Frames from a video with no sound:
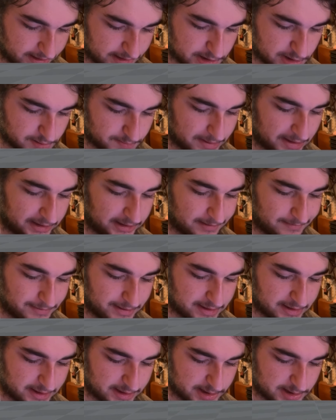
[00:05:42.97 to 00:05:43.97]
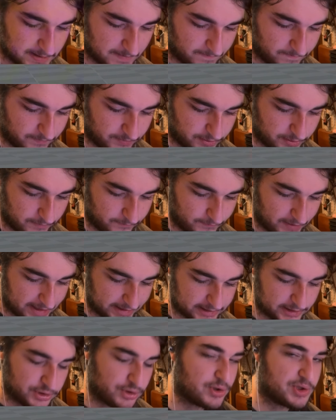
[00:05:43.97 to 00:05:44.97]
it's mainly because of the
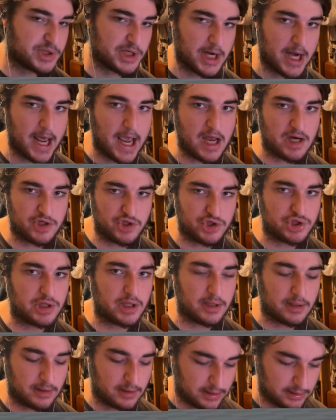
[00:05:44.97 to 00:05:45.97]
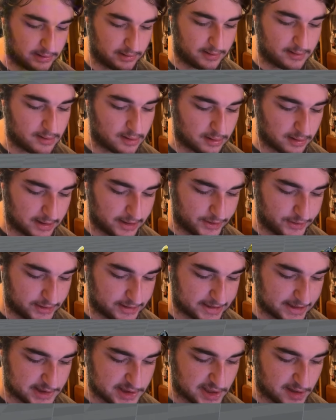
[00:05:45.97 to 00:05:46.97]
fact that there's an engine in the car. I think
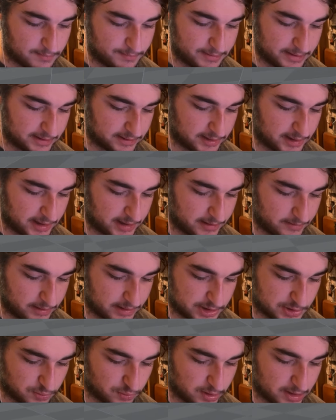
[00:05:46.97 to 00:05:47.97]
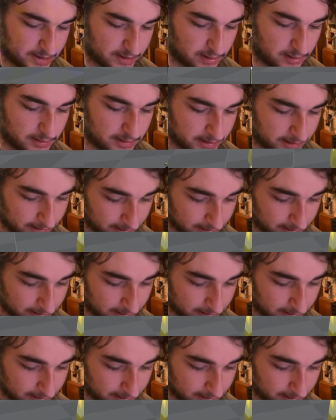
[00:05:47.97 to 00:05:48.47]
that's helping a lot as well.